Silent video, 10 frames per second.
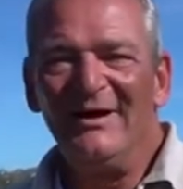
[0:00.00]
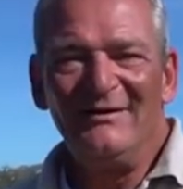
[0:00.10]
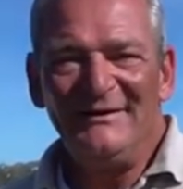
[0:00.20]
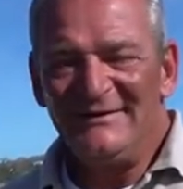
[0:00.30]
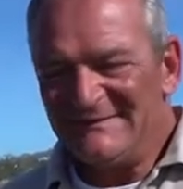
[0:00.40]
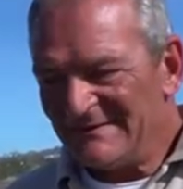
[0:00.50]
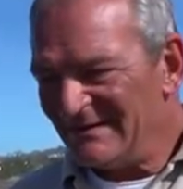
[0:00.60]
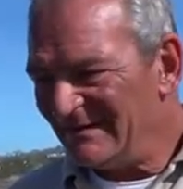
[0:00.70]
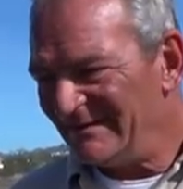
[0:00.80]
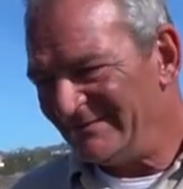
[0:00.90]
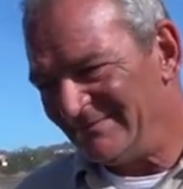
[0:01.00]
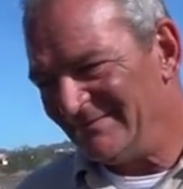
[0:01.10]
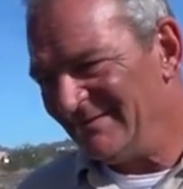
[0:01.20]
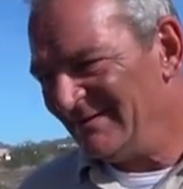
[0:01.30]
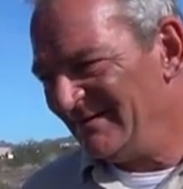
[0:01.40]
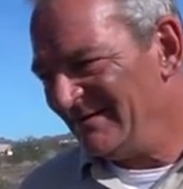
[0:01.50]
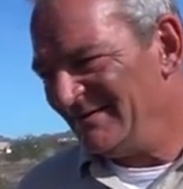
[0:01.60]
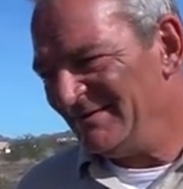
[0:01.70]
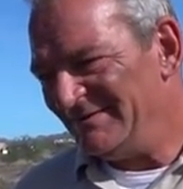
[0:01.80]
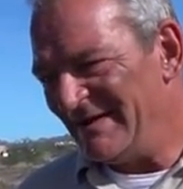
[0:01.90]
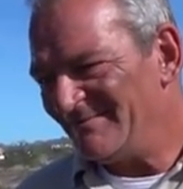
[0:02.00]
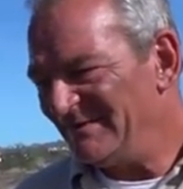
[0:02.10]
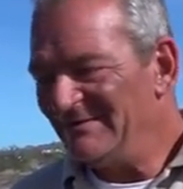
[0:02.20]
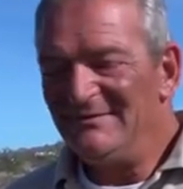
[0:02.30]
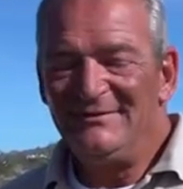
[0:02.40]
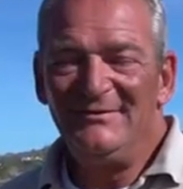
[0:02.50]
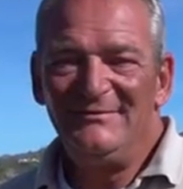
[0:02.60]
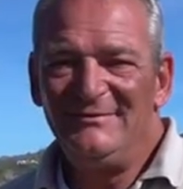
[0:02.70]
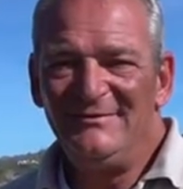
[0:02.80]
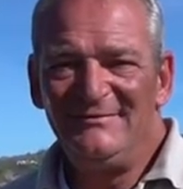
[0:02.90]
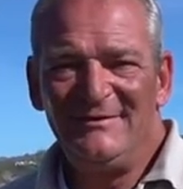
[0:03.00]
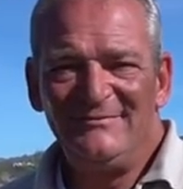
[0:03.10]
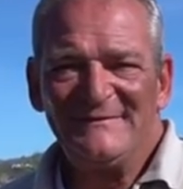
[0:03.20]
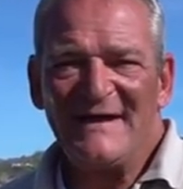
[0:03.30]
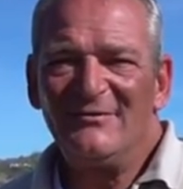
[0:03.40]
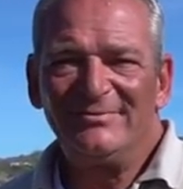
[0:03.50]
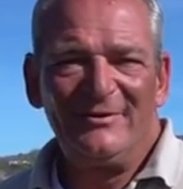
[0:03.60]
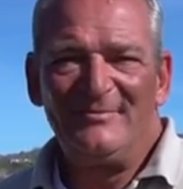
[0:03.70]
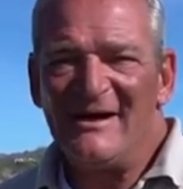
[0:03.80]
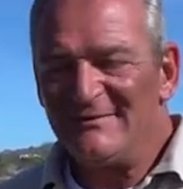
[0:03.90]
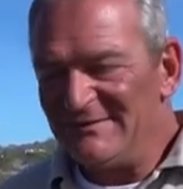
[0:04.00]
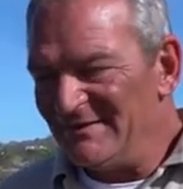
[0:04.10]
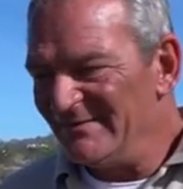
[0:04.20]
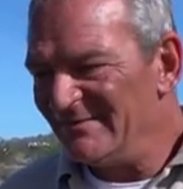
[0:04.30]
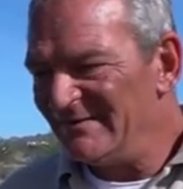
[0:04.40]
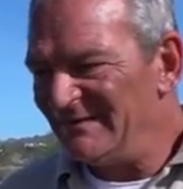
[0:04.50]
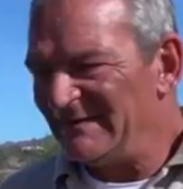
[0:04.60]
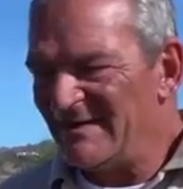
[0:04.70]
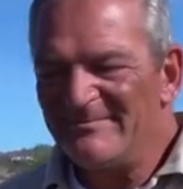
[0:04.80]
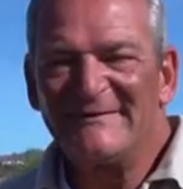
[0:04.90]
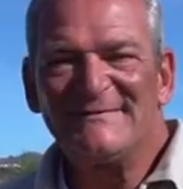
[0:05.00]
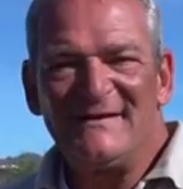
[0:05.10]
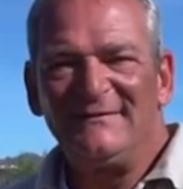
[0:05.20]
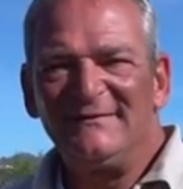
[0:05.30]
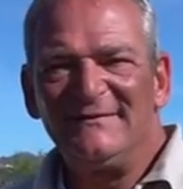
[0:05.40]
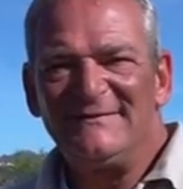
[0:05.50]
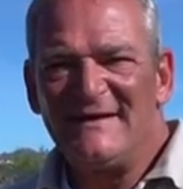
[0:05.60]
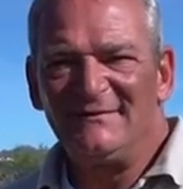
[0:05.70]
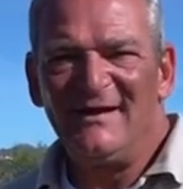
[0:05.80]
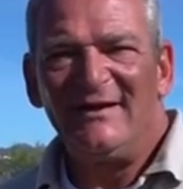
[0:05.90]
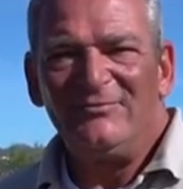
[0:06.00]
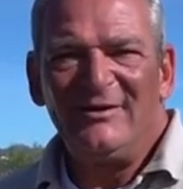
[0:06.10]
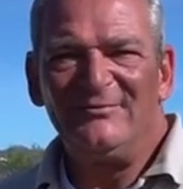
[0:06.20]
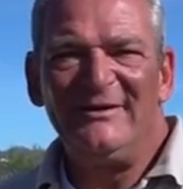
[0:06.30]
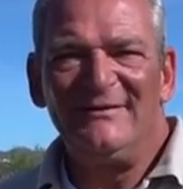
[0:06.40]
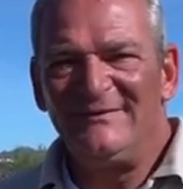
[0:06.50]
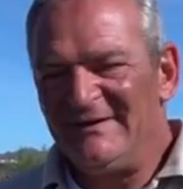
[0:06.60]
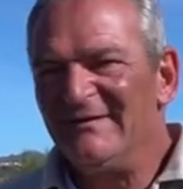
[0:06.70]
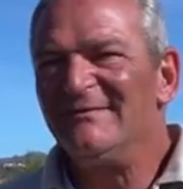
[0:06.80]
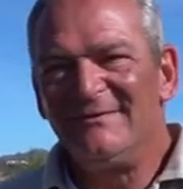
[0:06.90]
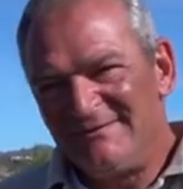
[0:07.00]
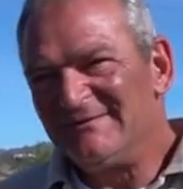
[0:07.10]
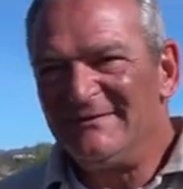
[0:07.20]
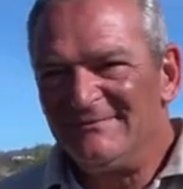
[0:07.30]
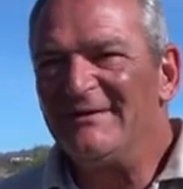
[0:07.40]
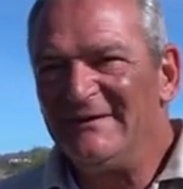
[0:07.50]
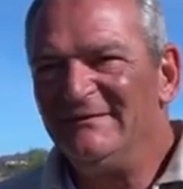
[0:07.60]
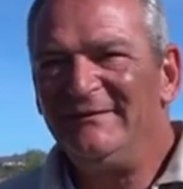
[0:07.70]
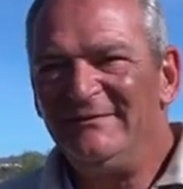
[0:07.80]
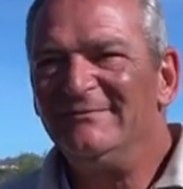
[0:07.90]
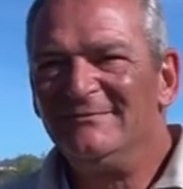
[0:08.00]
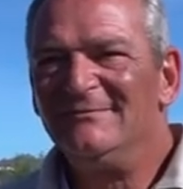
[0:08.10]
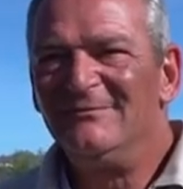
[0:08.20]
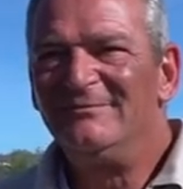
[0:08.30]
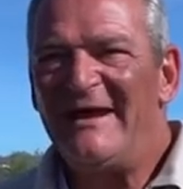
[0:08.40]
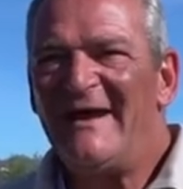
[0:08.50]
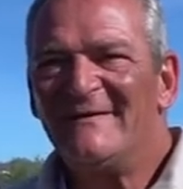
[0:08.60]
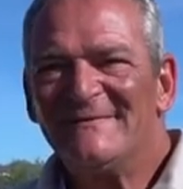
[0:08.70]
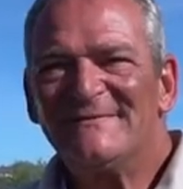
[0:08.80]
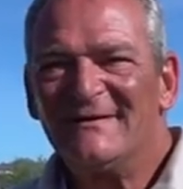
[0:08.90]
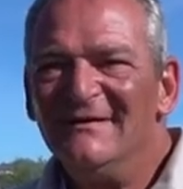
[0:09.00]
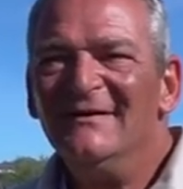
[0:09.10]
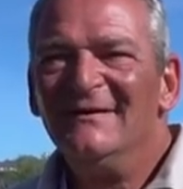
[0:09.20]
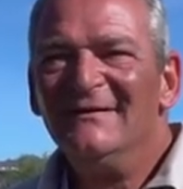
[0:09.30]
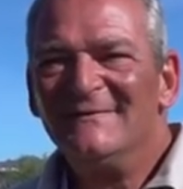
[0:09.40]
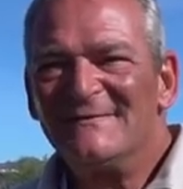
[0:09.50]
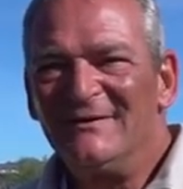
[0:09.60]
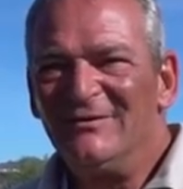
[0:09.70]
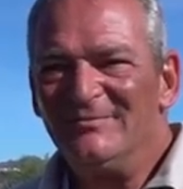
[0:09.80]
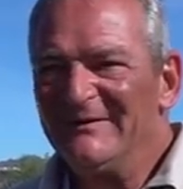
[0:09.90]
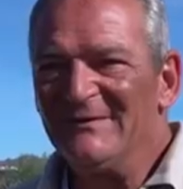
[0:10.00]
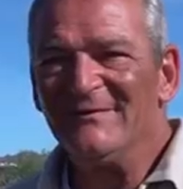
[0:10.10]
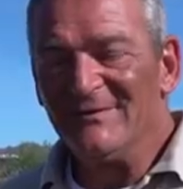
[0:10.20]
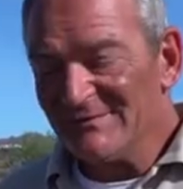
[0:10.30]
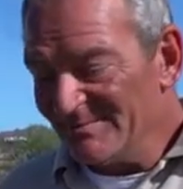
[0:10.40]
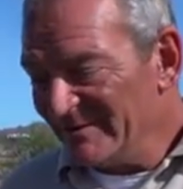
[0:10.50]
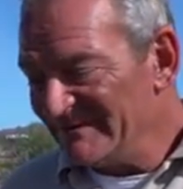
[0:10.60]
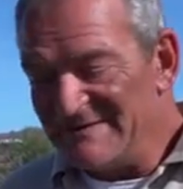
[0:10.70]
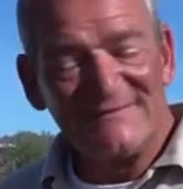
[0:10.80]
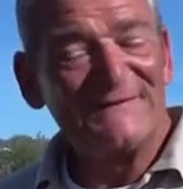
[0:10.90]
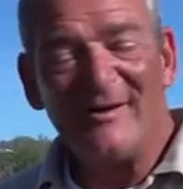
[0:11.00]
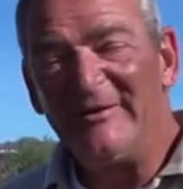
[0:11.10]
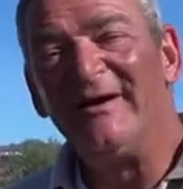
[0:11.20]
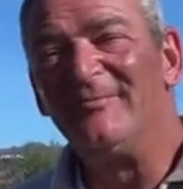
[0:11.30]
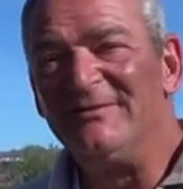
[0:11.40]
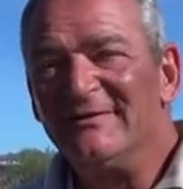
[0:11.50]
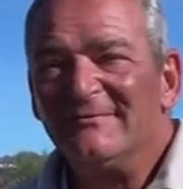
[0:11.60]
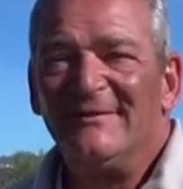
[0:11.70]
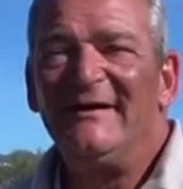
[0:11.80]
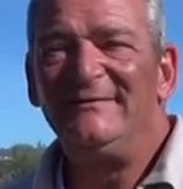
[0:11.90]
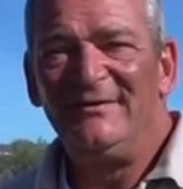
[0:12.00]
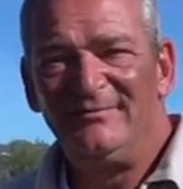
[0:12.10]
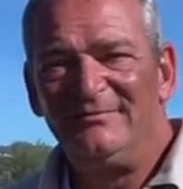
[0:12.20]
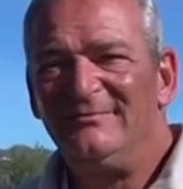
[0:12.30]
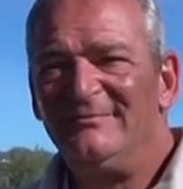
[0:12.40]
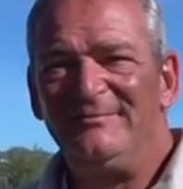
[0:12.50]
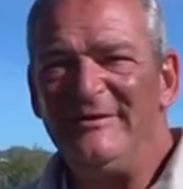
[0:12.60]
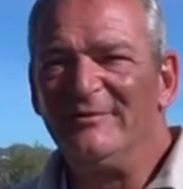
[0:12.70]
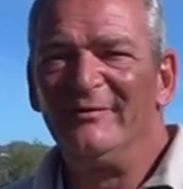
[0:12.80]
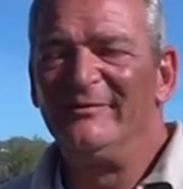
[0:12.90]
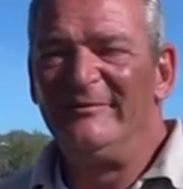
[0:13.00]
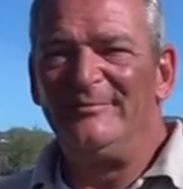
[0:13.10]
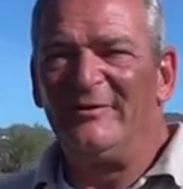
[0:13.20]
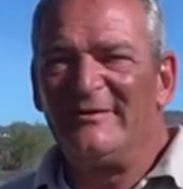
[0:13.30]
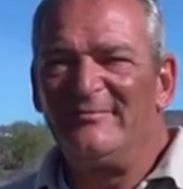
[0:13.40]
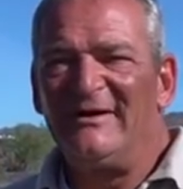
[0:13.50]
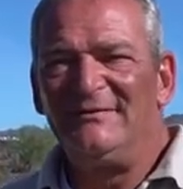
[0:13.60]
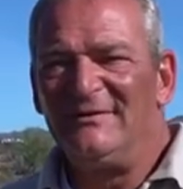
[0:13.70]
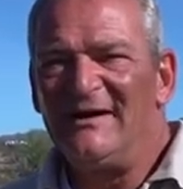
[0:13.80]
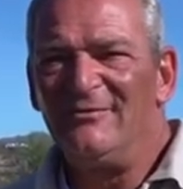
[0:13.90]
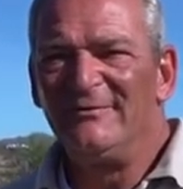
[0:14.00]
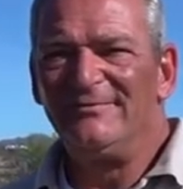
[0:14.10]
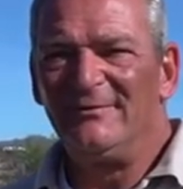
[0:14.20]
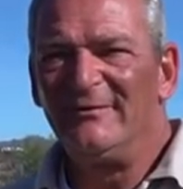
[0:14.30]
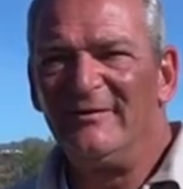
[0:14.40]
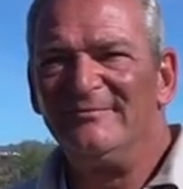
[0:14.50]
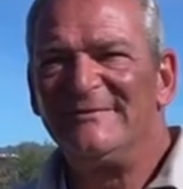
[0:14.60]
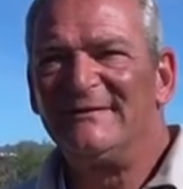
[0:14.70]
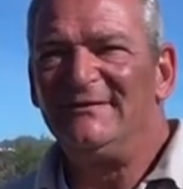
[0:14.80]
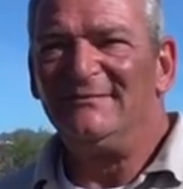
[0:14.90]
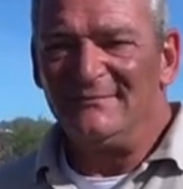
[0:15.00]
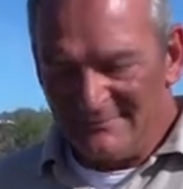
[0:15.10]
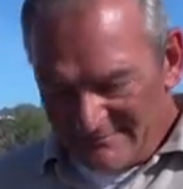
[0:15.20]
Well, it... Uh... Yeah, you, you, you, it was out for about a year, and they kept extending the deadline one way or the other, and it, it finally past. So, but there, there's more deals coming up. You can find them. People report them on Howard forums, and